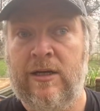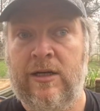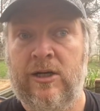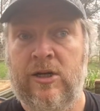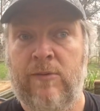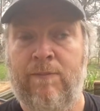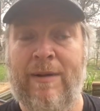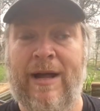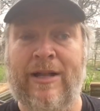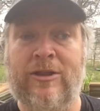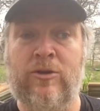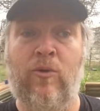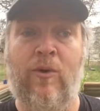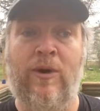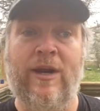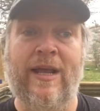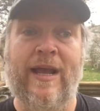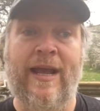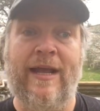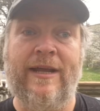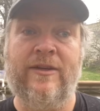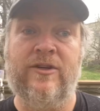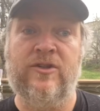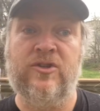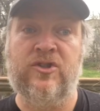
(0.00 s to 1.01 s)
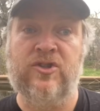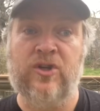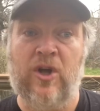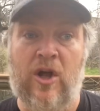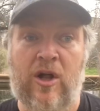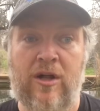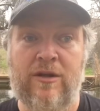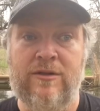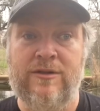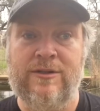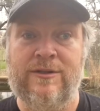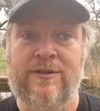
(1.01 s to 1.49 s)
about 28 years
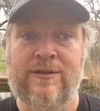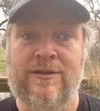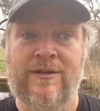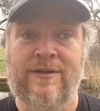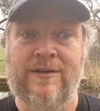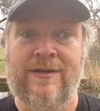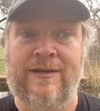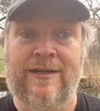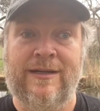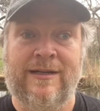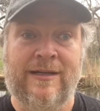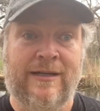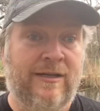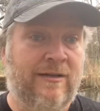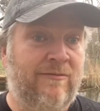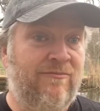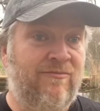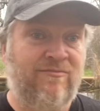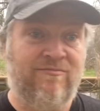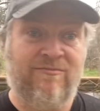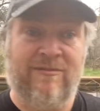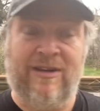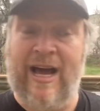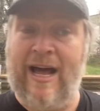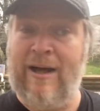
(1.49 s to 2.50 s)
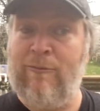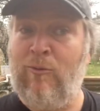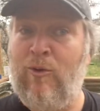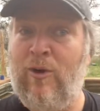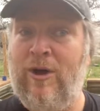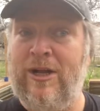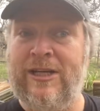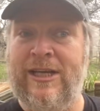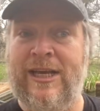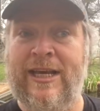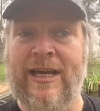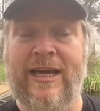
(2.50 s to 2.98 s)
old, got
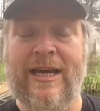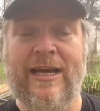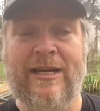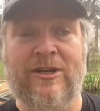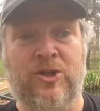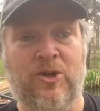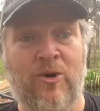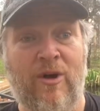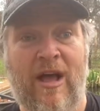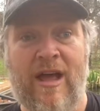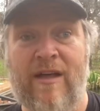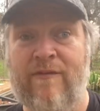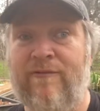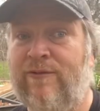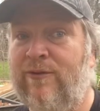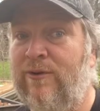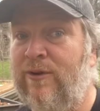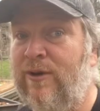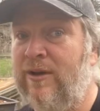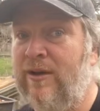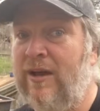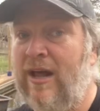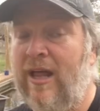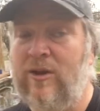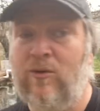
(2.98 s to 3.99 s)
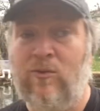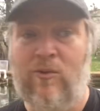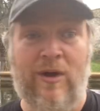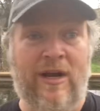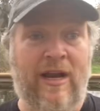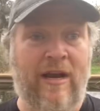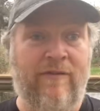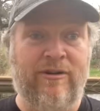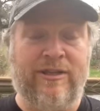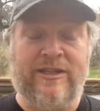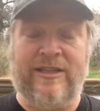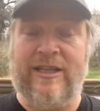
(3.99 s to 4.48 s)
one kid, trying for another one,
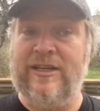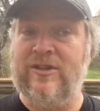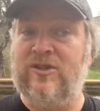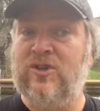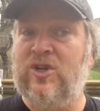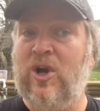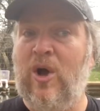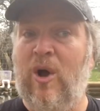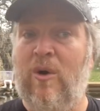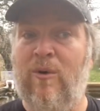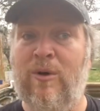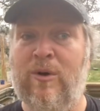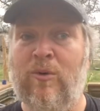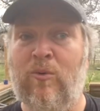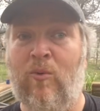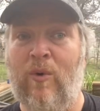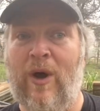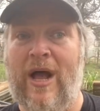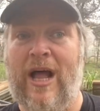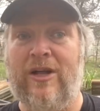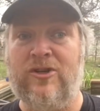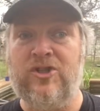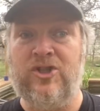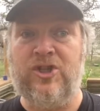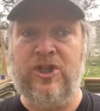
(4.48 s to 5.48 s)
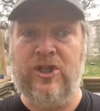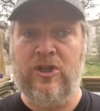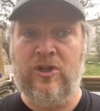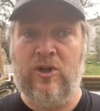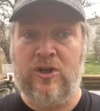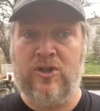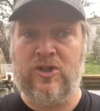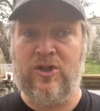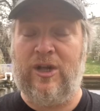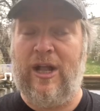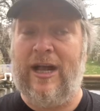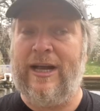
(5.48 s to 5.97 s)
everything's going well, she
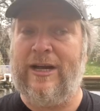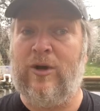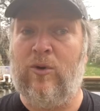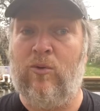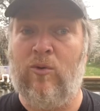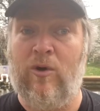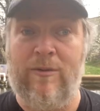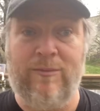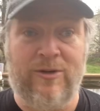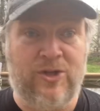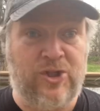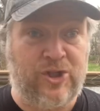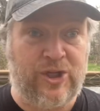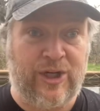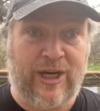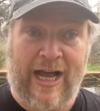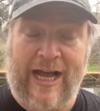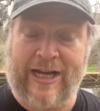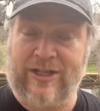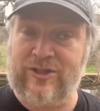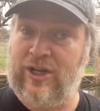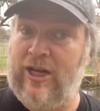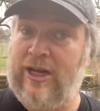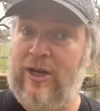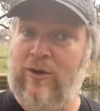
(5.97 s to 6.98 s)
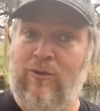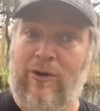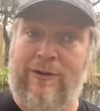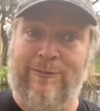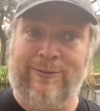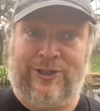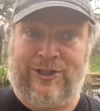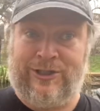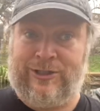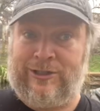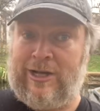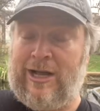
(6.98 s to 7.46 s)
looks like a woman, she acts like a
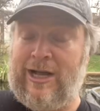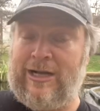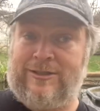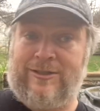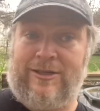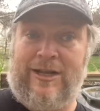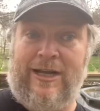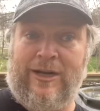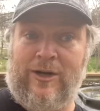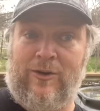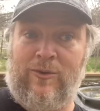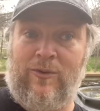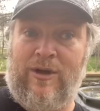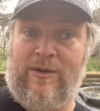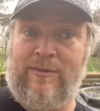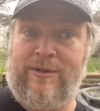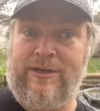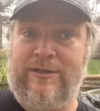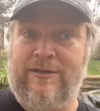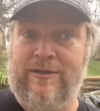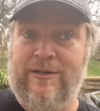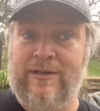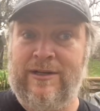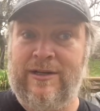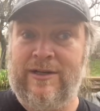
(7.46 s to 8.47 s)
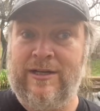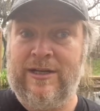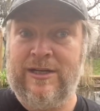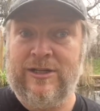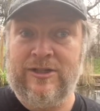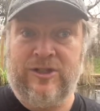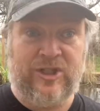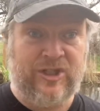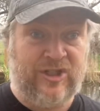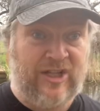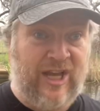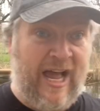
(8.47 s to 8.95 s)
woman, she talks like a woman,
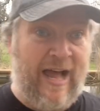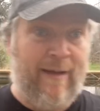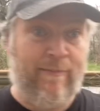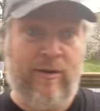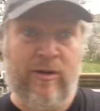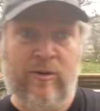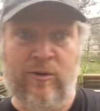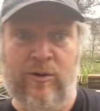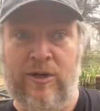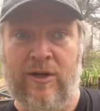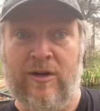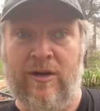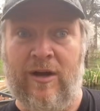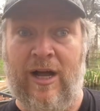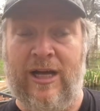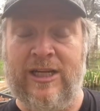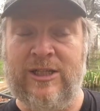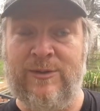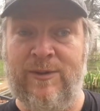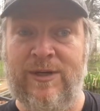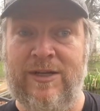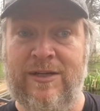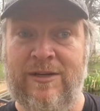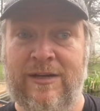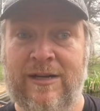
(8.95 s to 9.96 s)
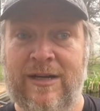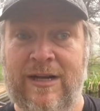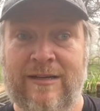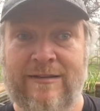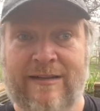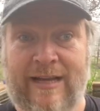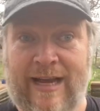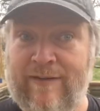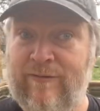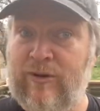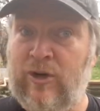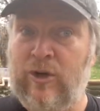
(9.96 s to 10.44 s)
she's happy with her husband,
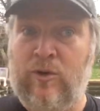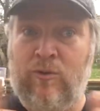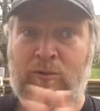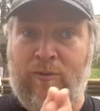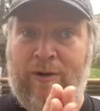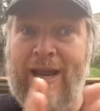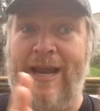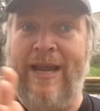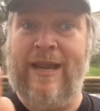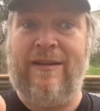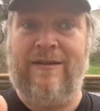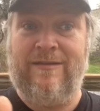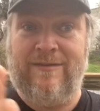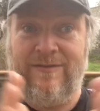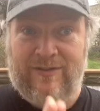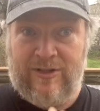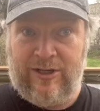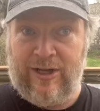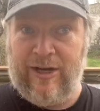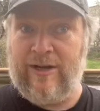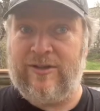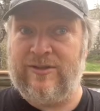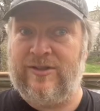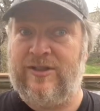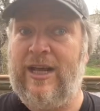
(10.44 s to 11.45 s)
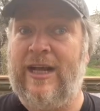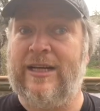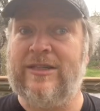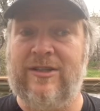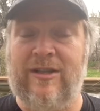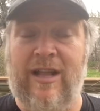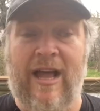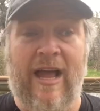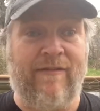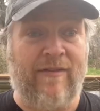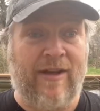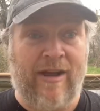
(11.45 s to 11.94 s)
they have a great, sex
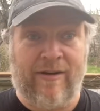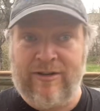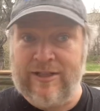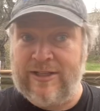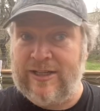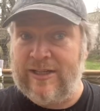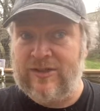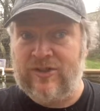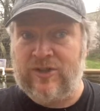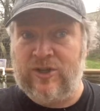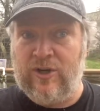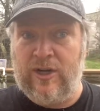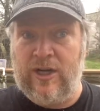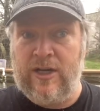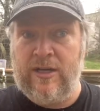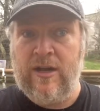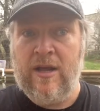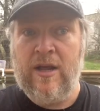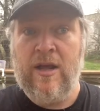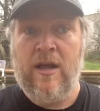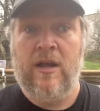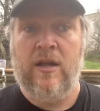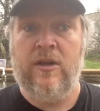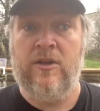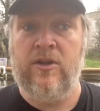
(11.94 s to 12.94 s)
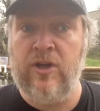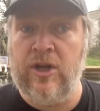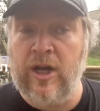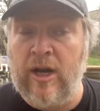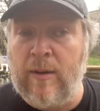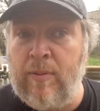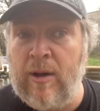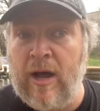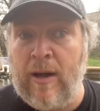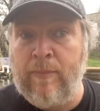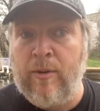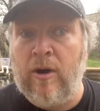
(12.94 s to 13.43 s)
life, everything's good. You gonna
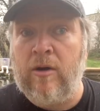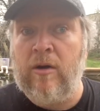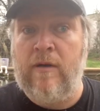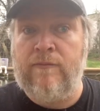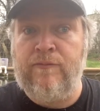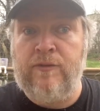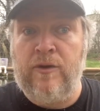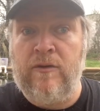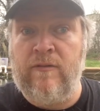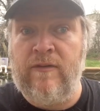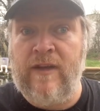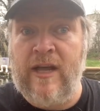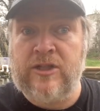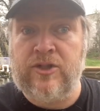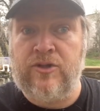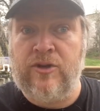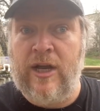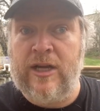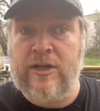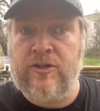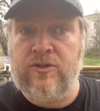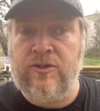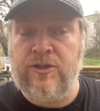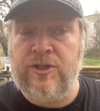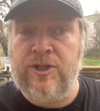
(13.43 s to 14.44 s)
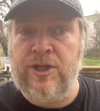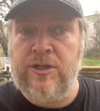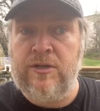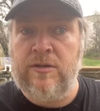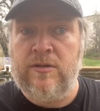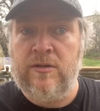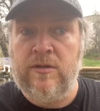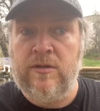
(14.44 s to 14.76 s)
pump her up full of extra estrogen?